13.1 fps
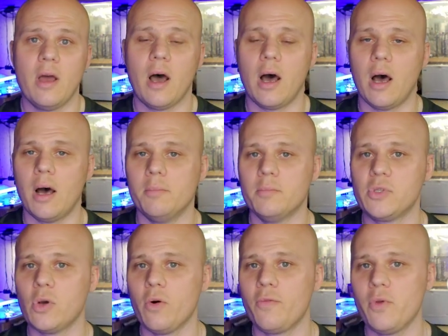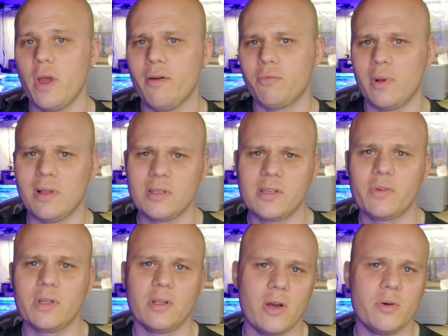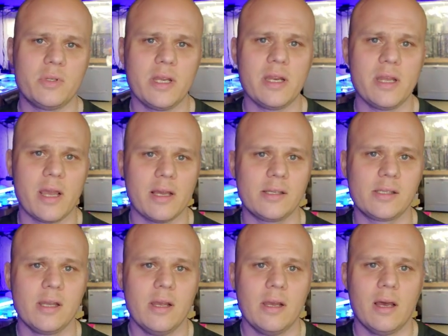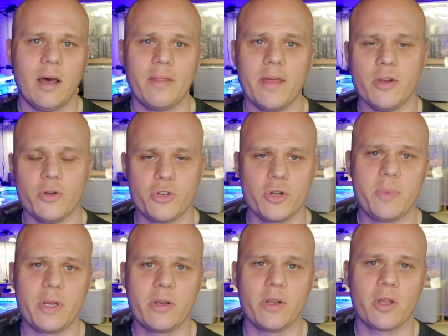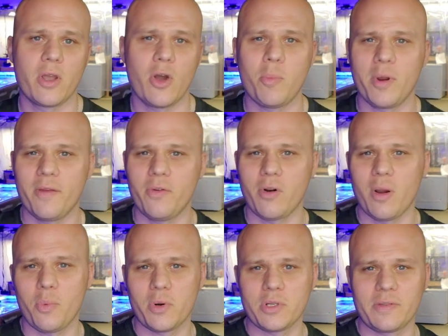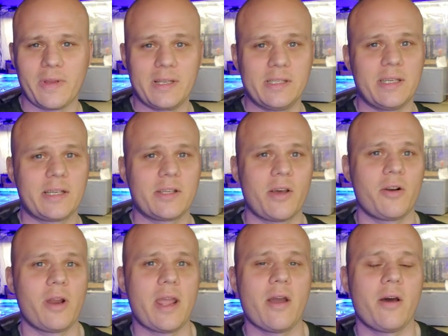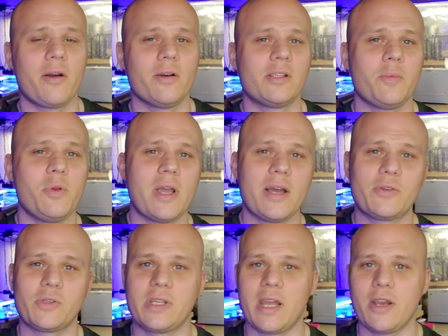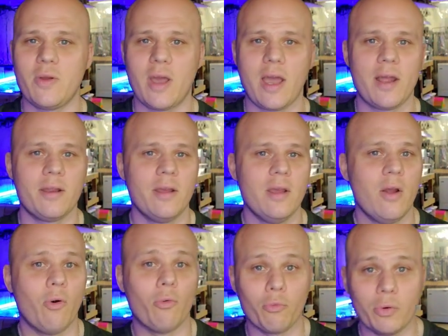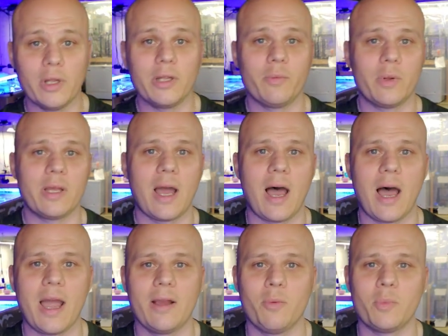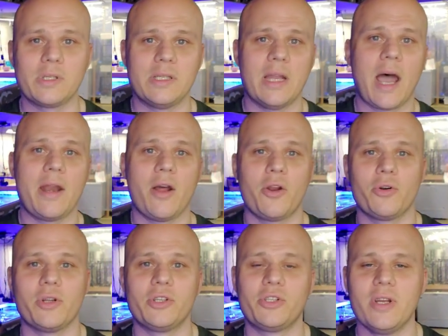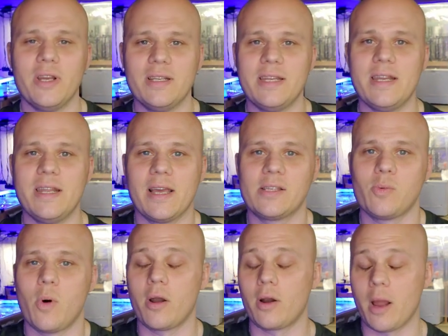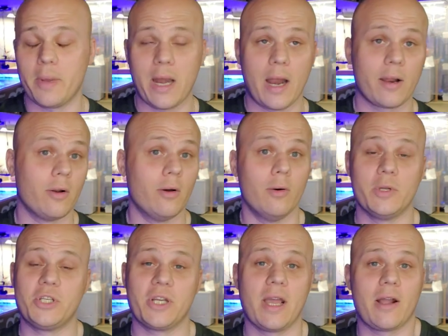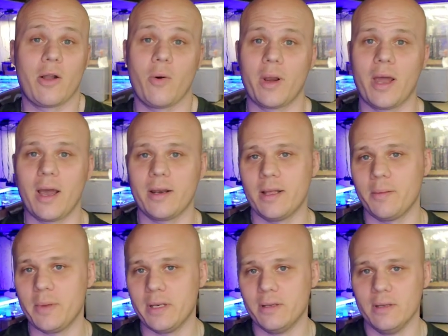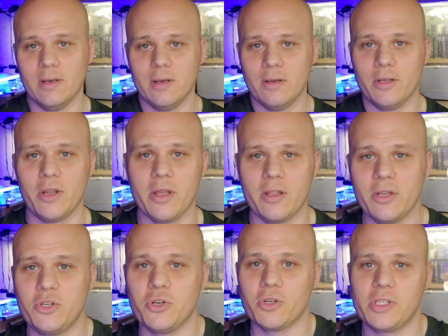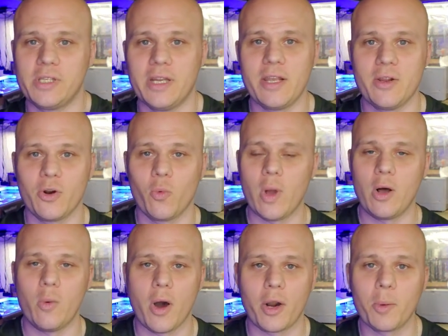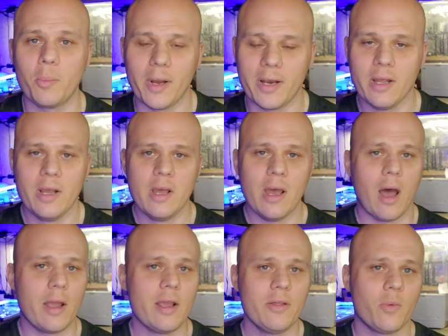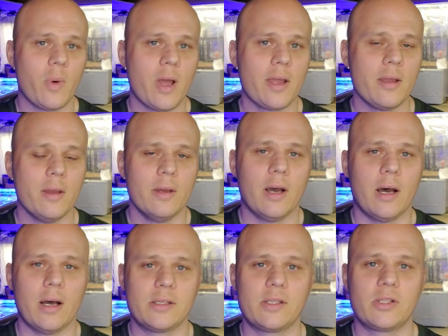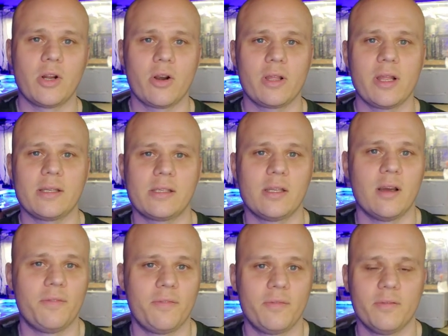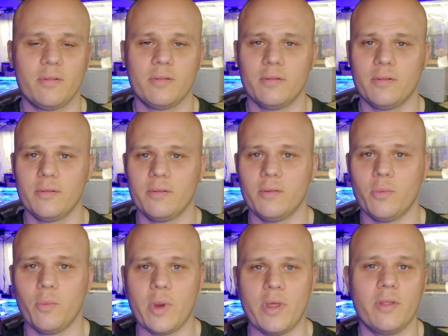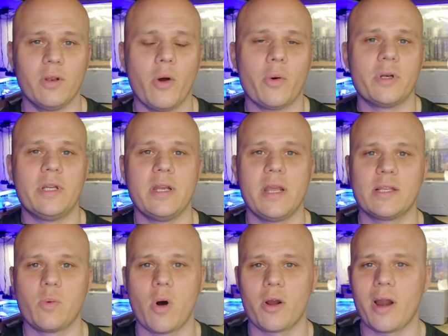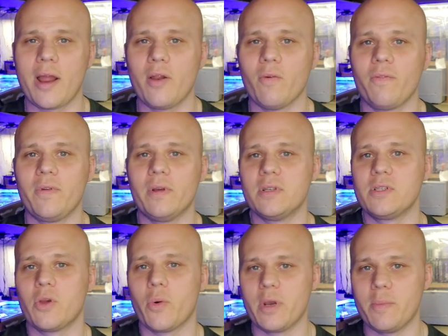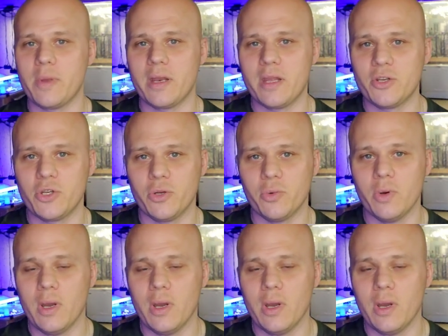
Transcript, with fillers: Um, so if you have relatively low TDS, uh, then you should be good to go. But if you're upwards of like 600, 800, some of you guys are saying you had really, really high, almost 900-ish TDS water. I mean, I don't know what you got going on. I mean, it, it's your city, your well water, but uh, either way, uh, starting that stuff with lower TDS water, I don't feel is going to be an issue